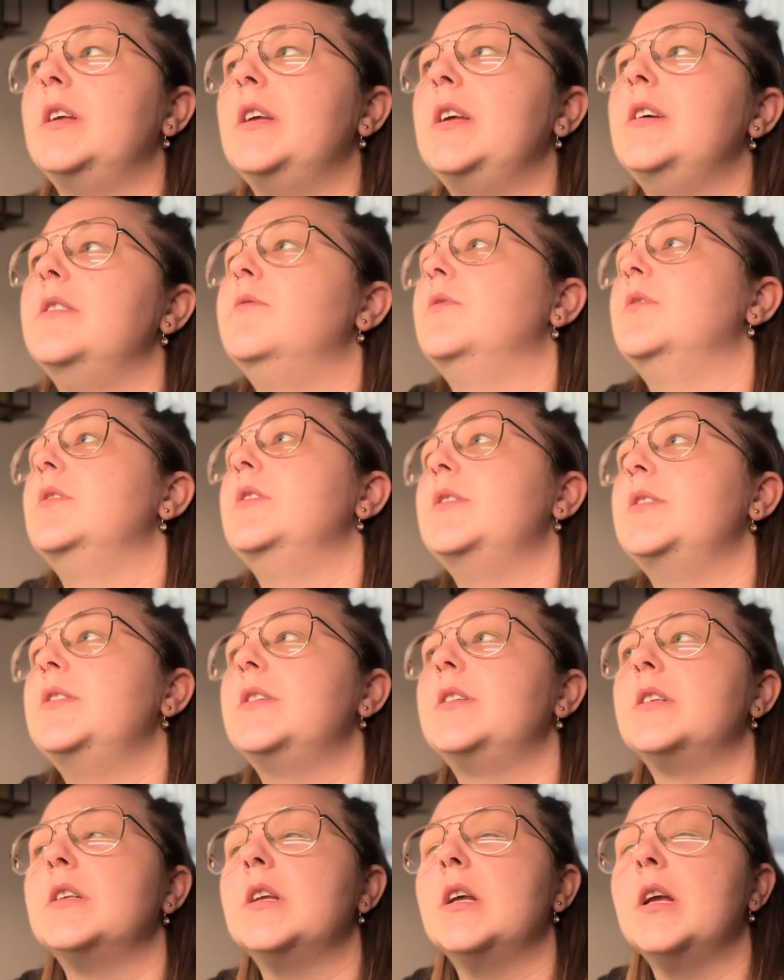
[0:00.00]
It
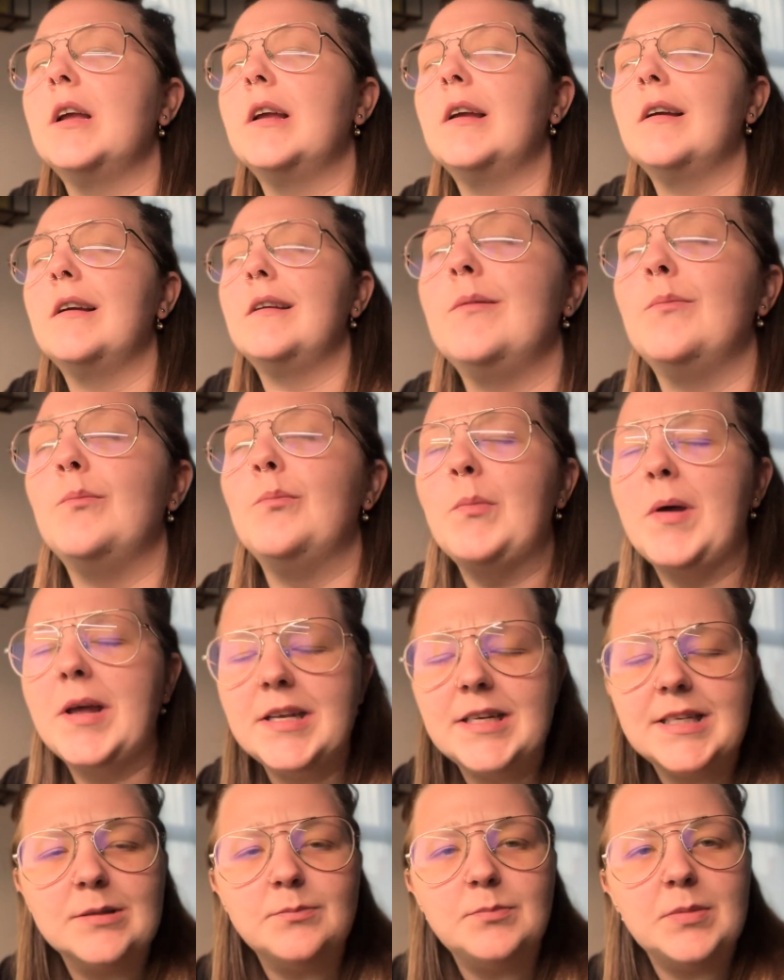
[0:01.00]
was
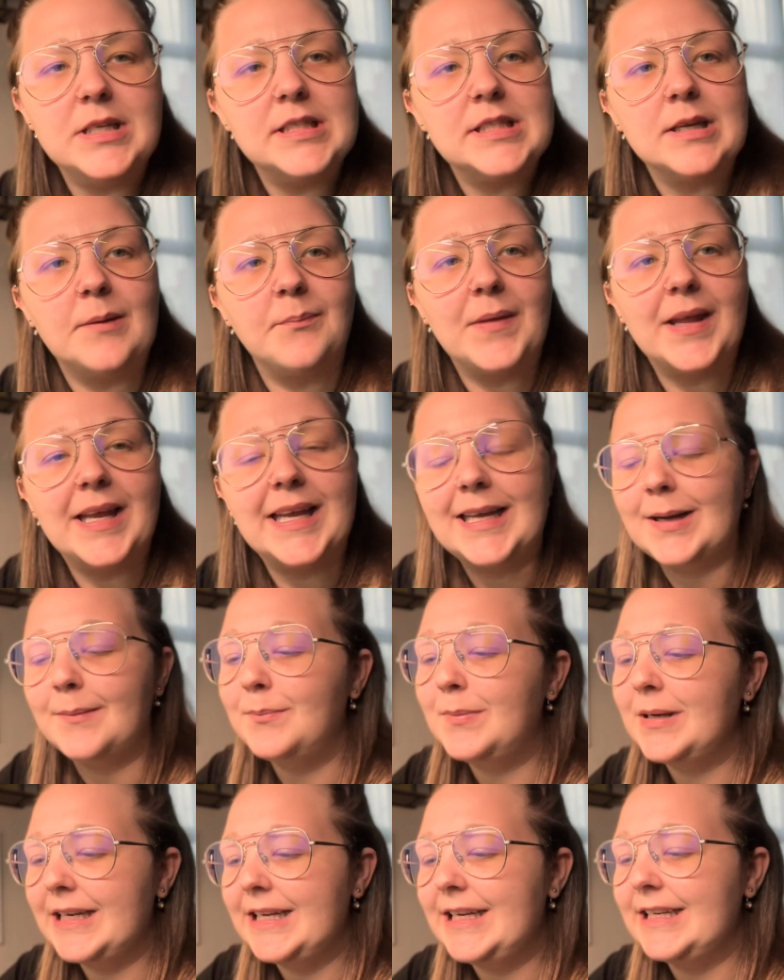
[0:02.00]
meant to be something
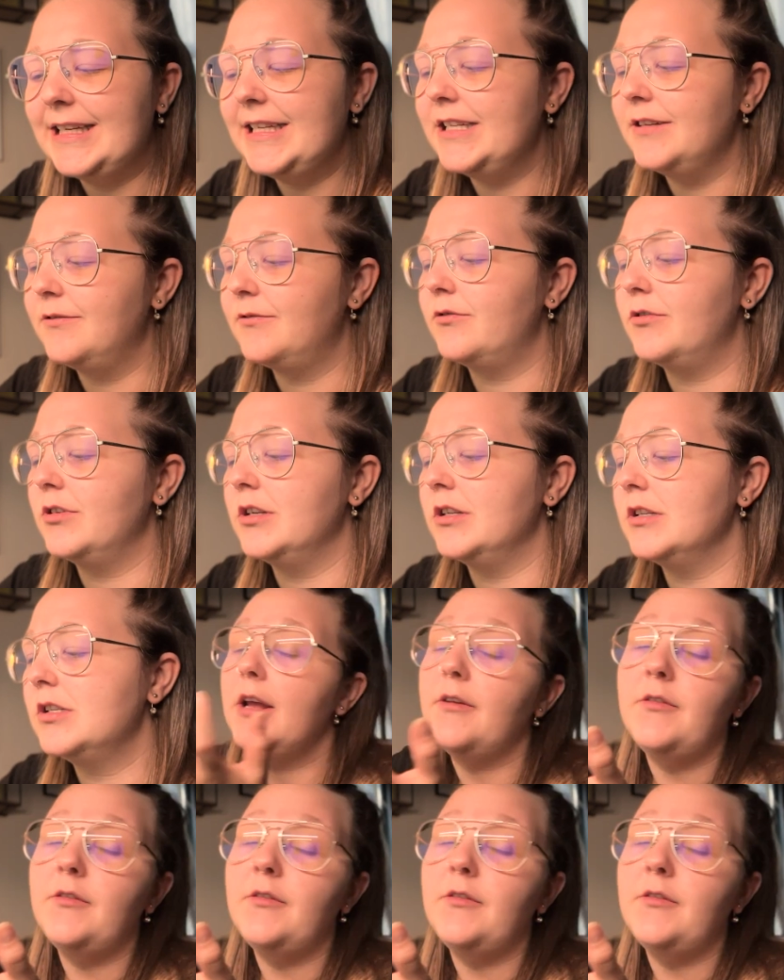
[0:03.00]
completely different.